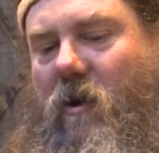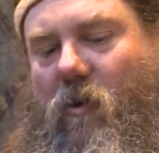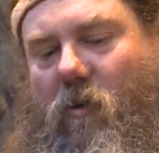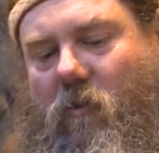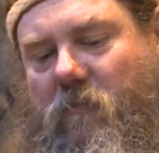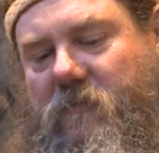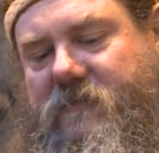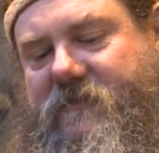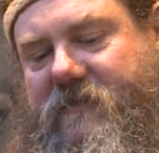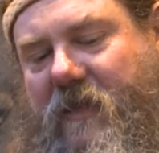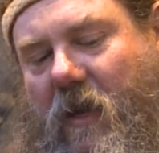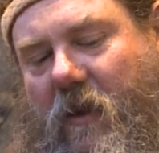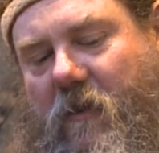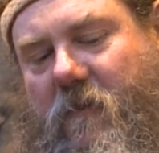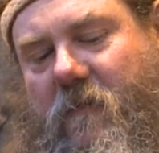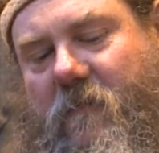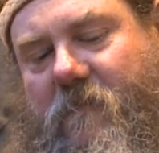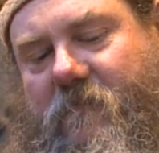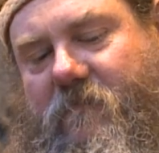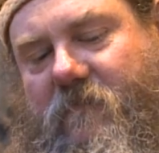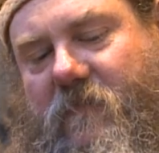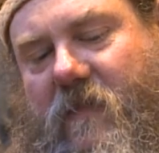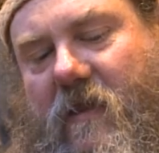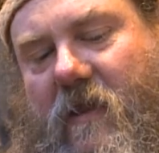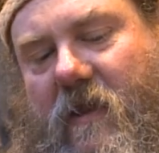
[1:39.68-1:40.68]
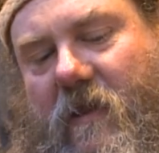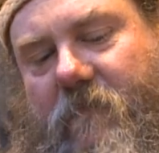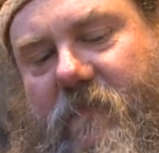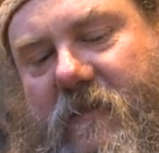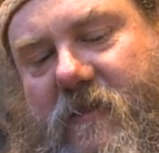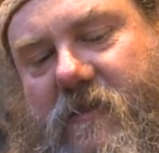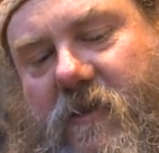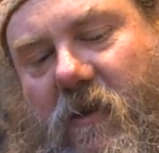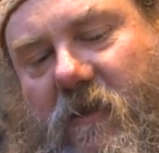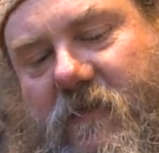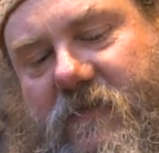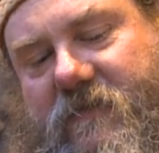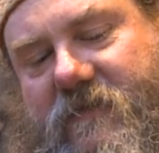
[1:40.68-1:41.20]
Also,
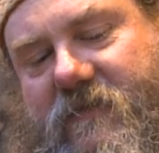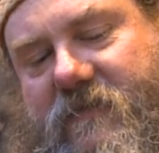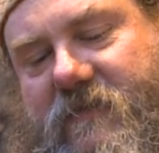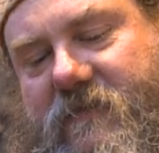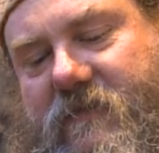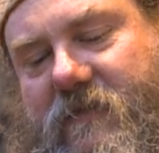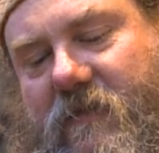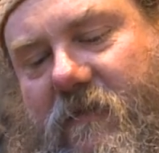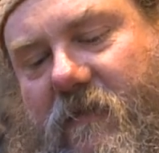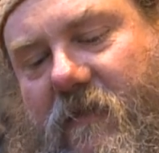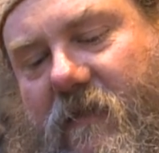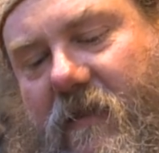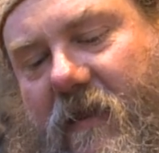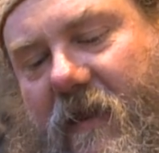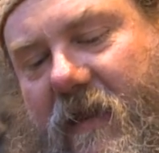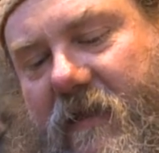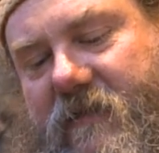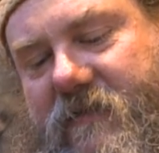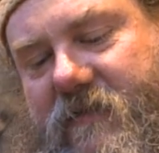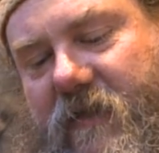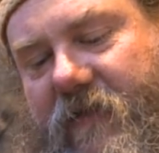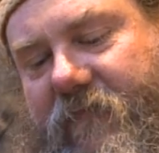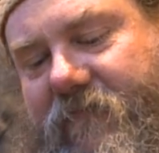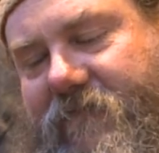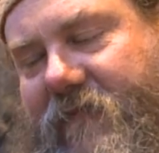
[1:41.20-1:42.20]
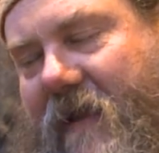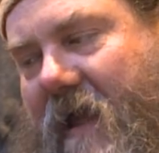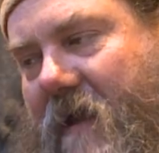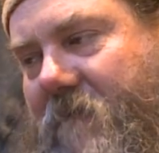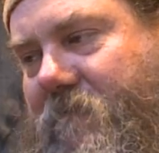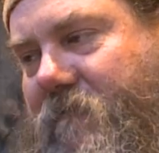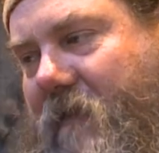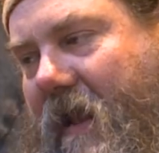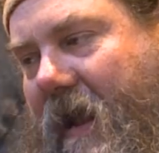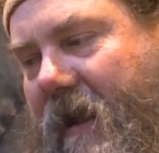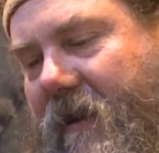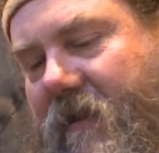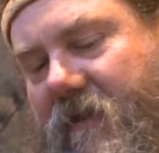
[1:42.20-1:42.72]
because it's a flat
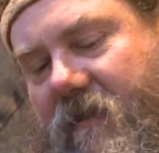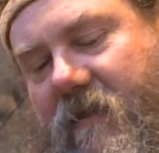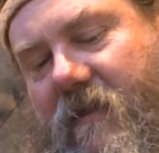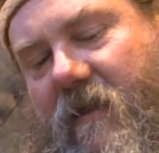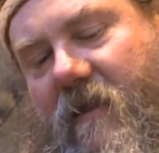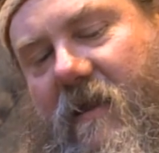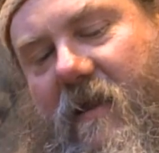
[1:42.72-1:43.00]
plank,